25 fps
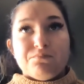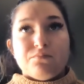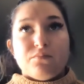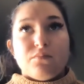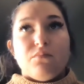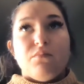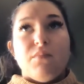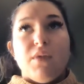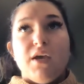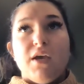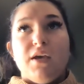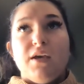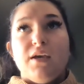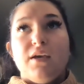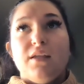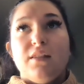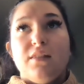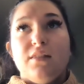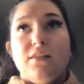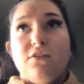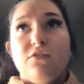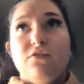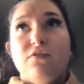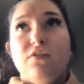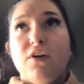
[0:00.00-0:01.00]
make
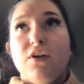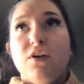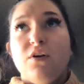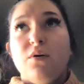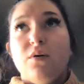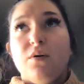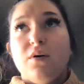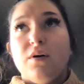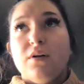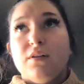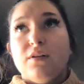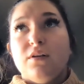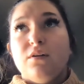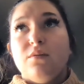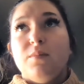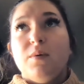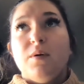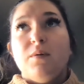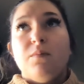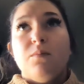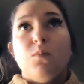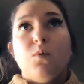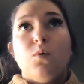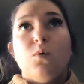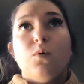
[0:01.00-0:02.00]
this video a little
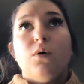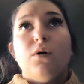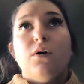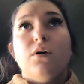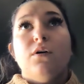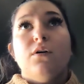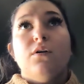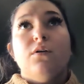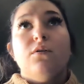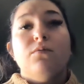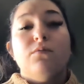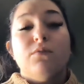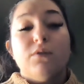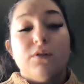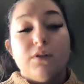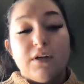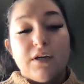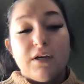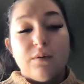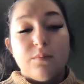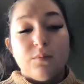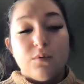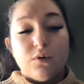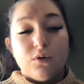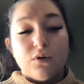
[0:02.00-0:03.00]
bit more
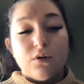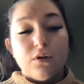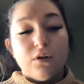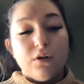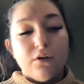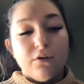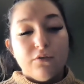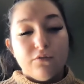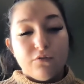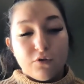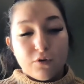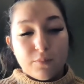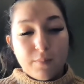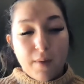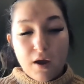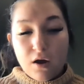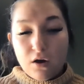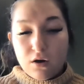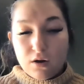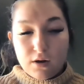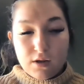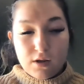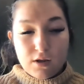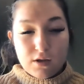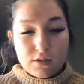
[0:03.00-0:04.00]
relatable for my
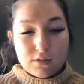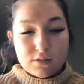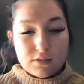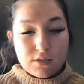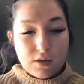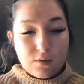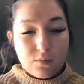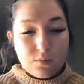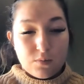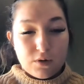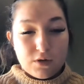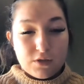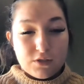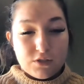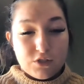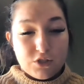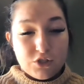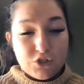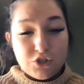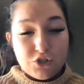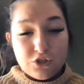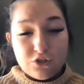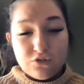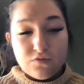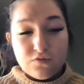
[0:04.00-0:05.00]
audience, I wanted to
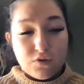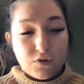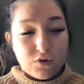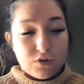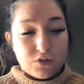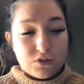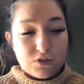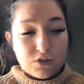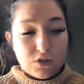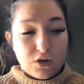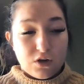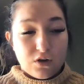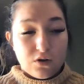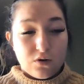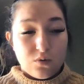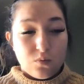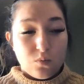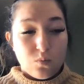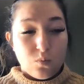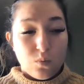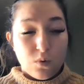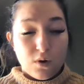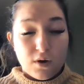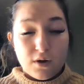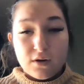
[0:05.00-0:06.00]
just focus on
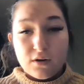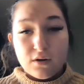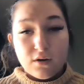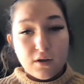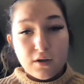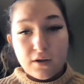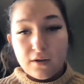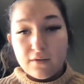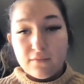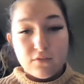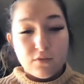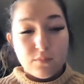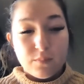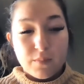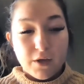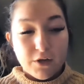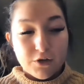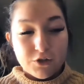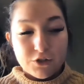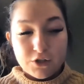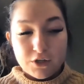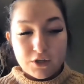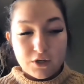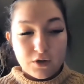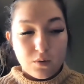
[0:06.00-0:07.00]
one of the
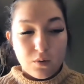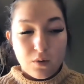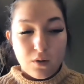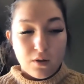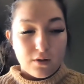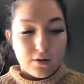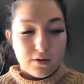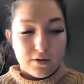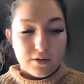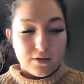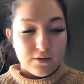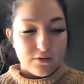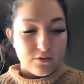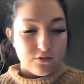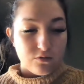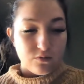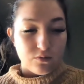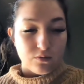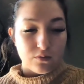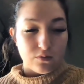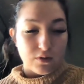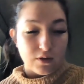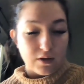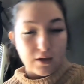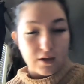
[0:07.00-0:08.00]
major inequalities
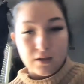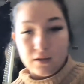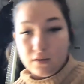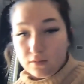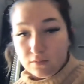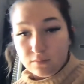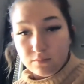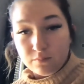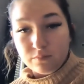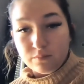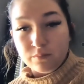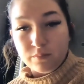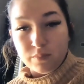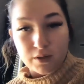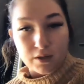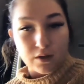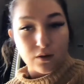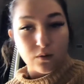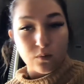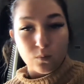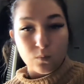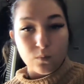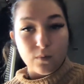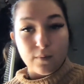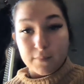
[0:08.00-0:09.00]
and
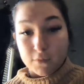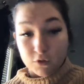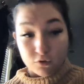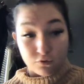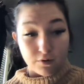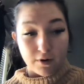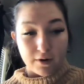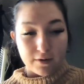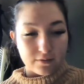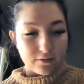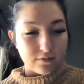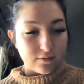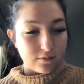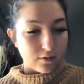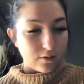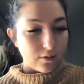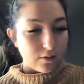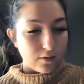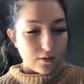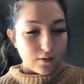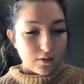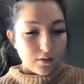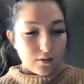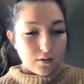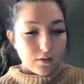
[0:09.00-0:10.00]
being women's rights.
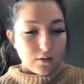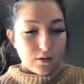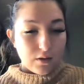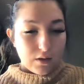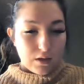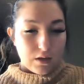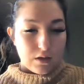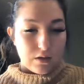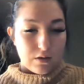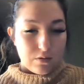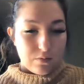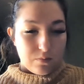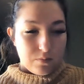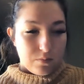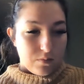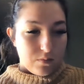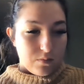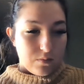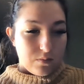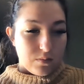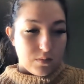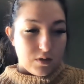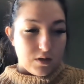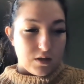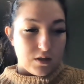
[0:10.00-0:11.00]

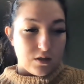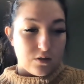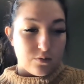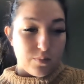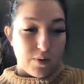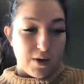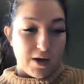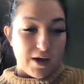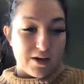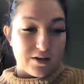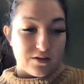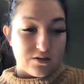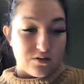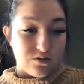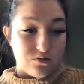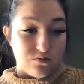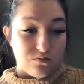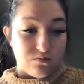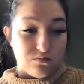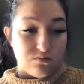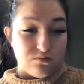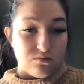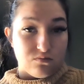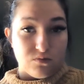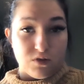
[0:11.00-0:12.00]
In the past
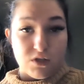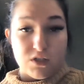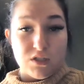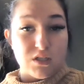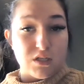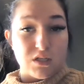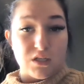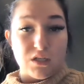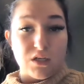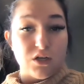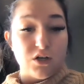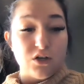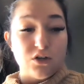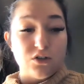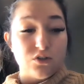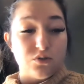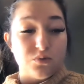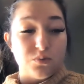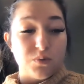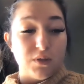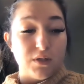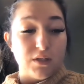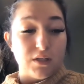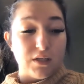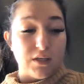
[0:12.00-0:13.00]
recent years,
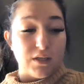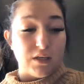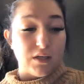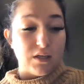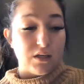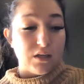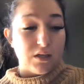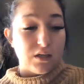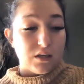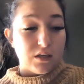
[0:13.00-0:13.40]
really,